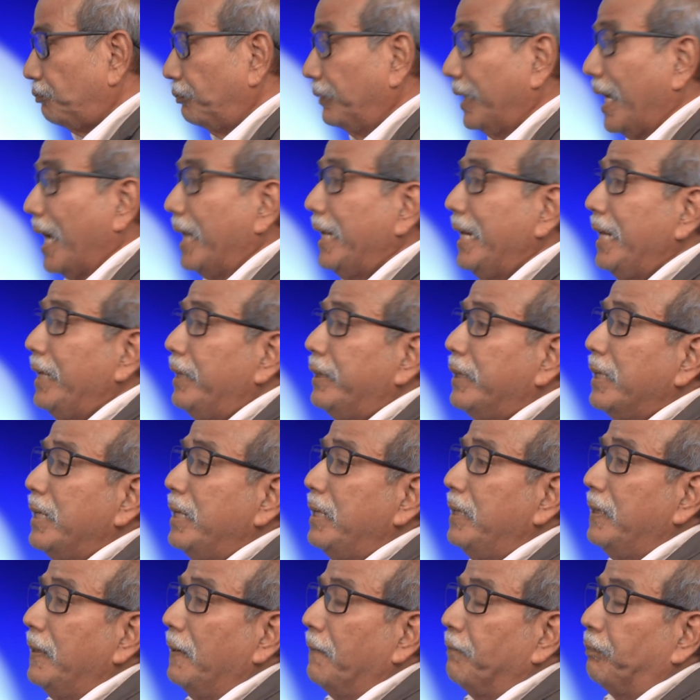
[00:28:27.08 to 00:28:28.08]

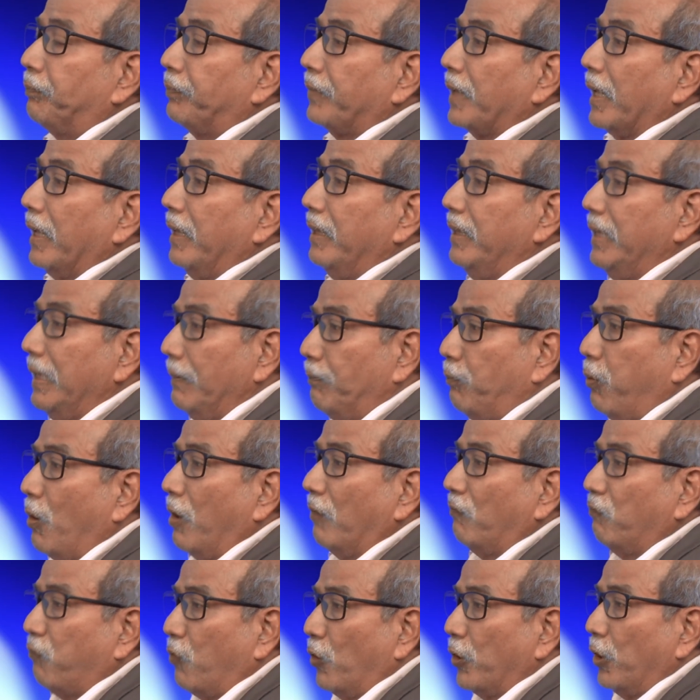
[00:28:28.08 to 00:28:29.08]
Ganesan,
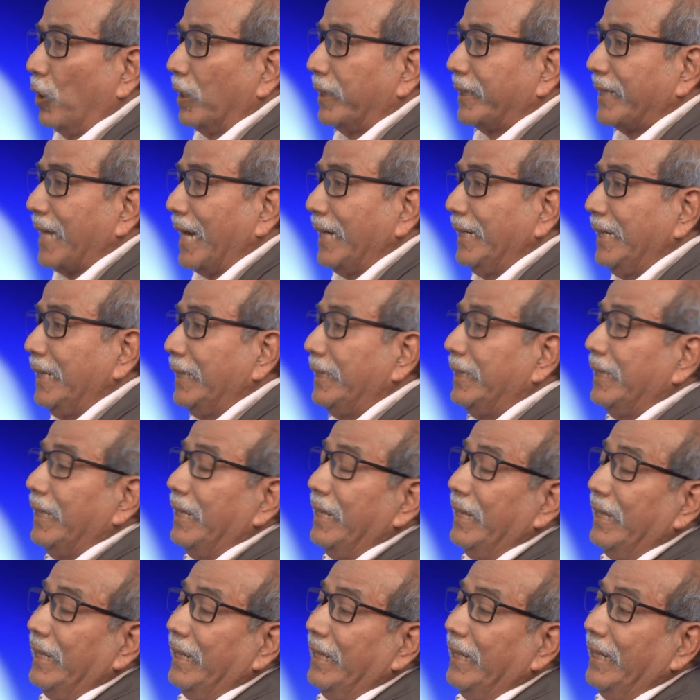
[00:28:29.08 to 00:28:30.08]
report for your studies
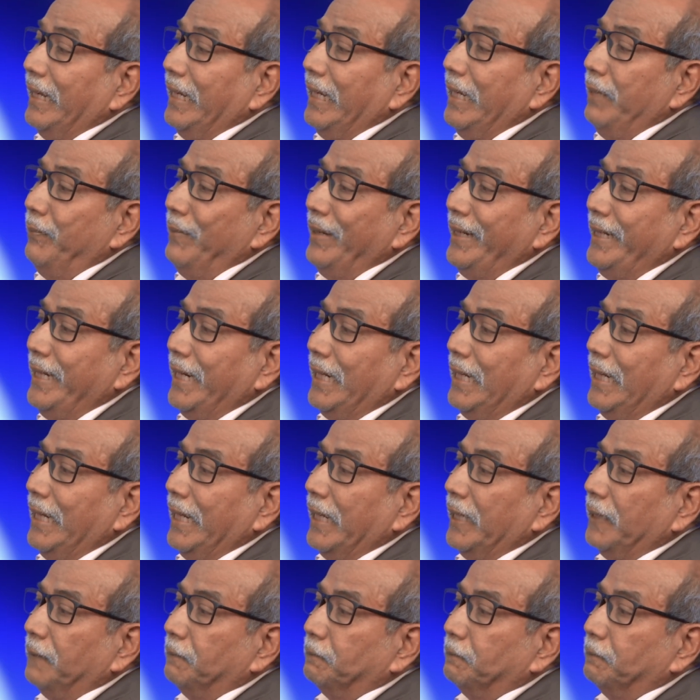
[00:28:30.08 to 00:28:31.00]
immediately.